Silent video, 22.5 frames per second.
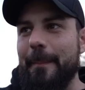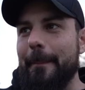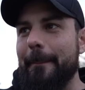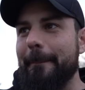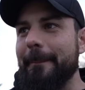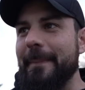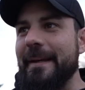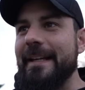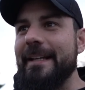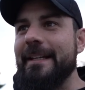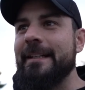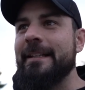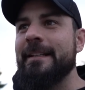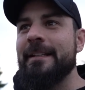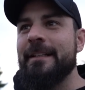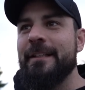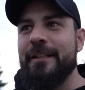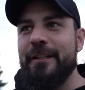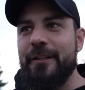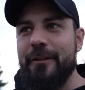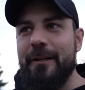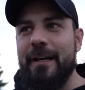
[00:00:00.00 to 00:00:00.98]

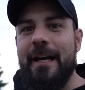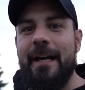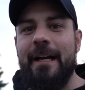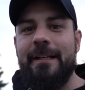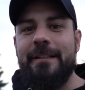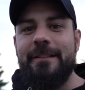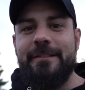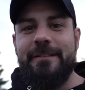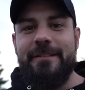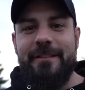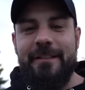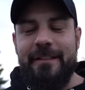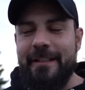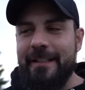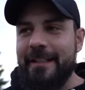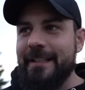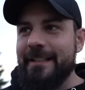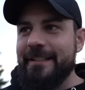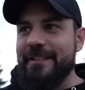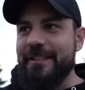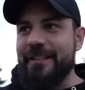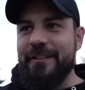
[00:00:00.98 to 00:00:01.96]
Meeting you guys,
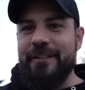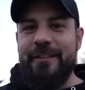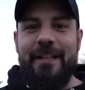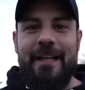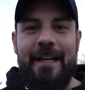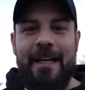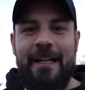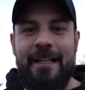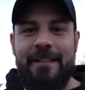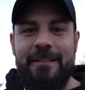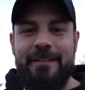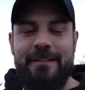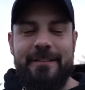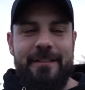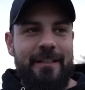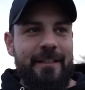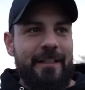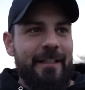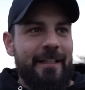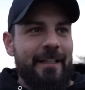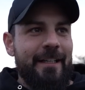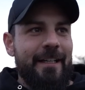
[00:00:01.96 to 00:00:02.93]
seeing you guys,
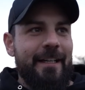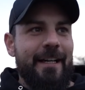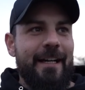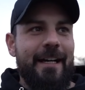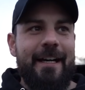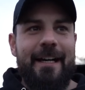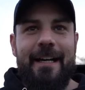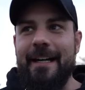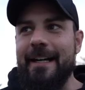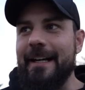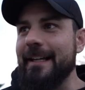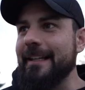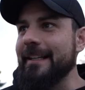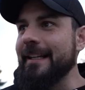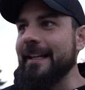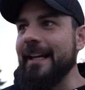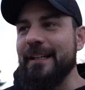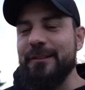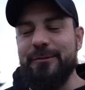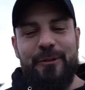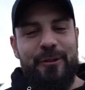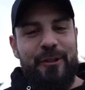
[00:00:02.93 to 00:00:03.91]
the
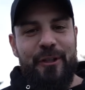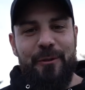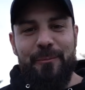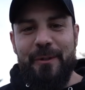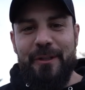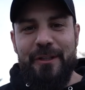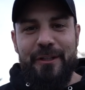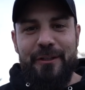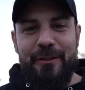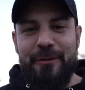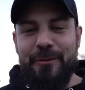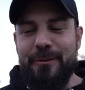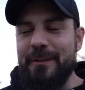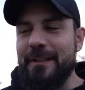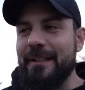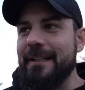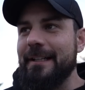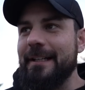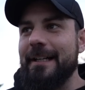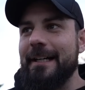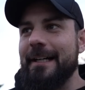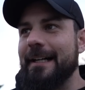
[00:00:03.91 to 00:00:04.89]
next one could be you,
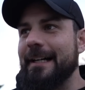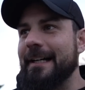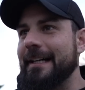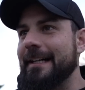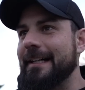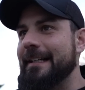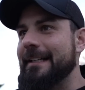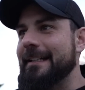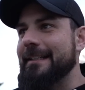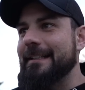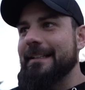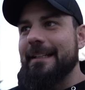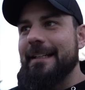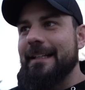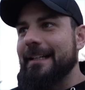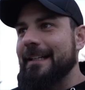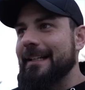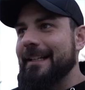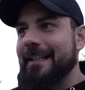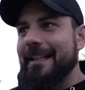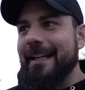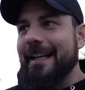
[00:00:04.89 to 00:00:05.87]

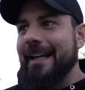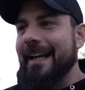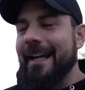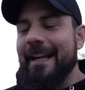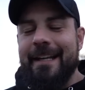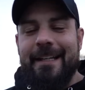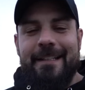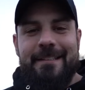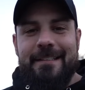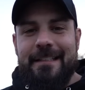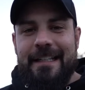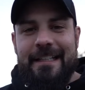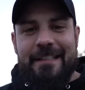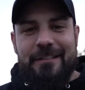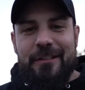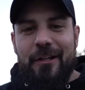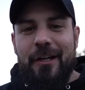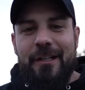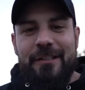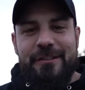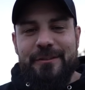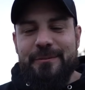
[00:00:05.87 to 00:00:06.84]
and it's
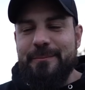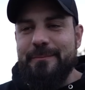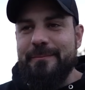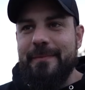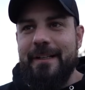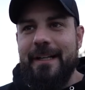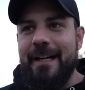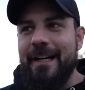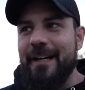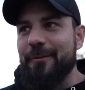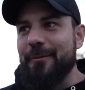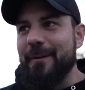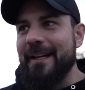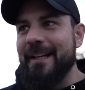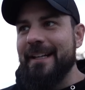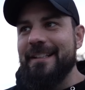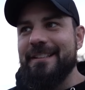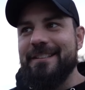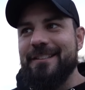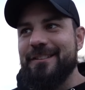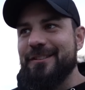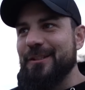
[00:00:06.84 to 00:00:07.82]
awesome.
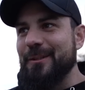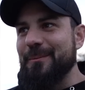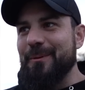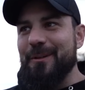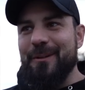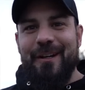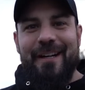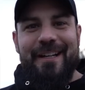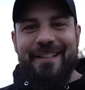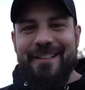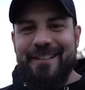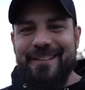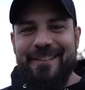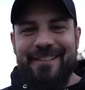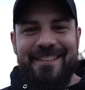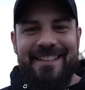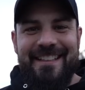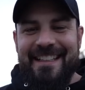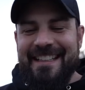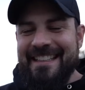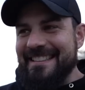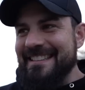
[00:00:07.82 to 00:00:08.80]
Randy's a super great
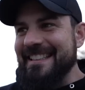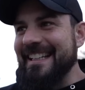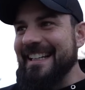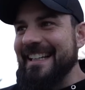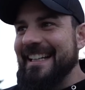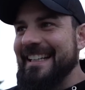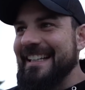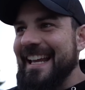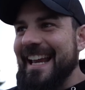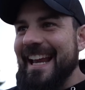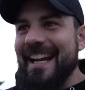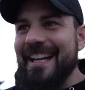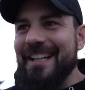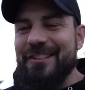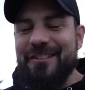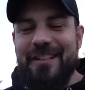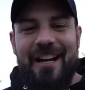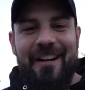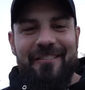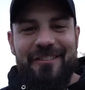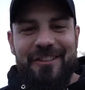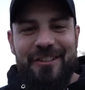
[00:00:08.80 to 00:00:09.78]
dude. He's gonna get the hang of
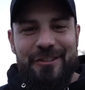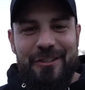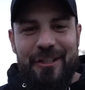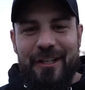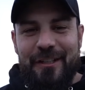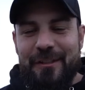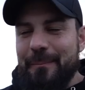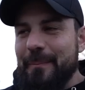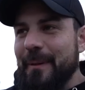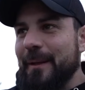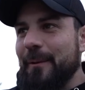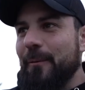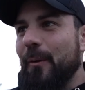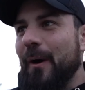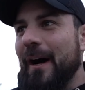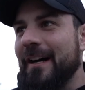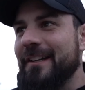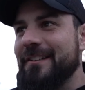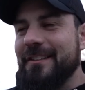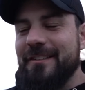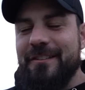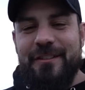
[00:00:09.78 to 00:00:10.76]
driving the truck. It's been a
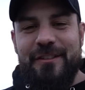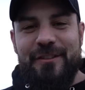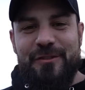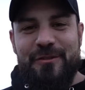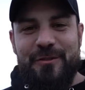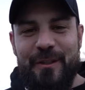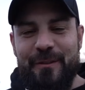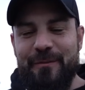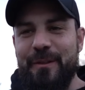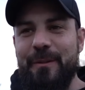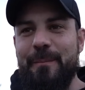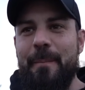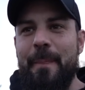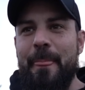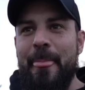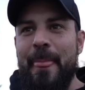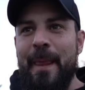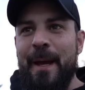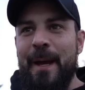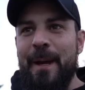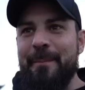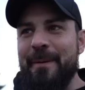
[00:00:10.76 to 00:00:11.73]
while since he's driven
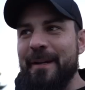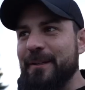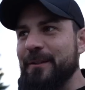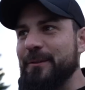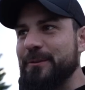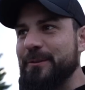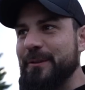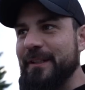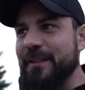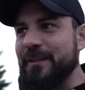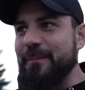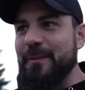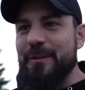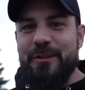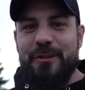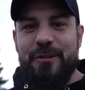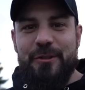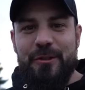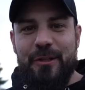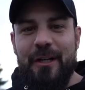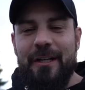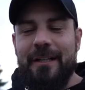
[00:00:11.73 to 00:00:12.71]
a manual
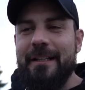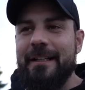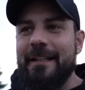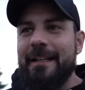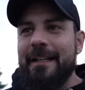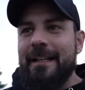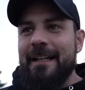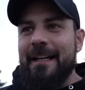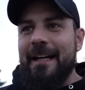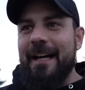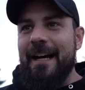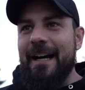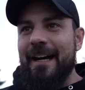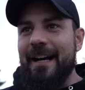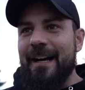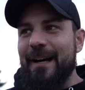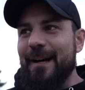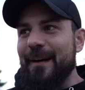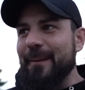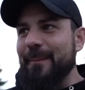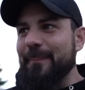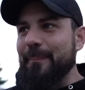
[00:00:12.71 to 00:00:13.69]
transmission truck,
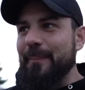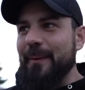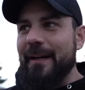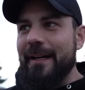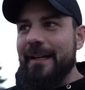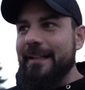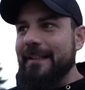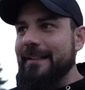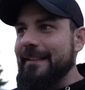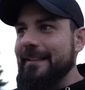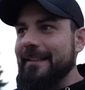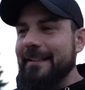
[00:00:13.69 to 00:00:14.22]
but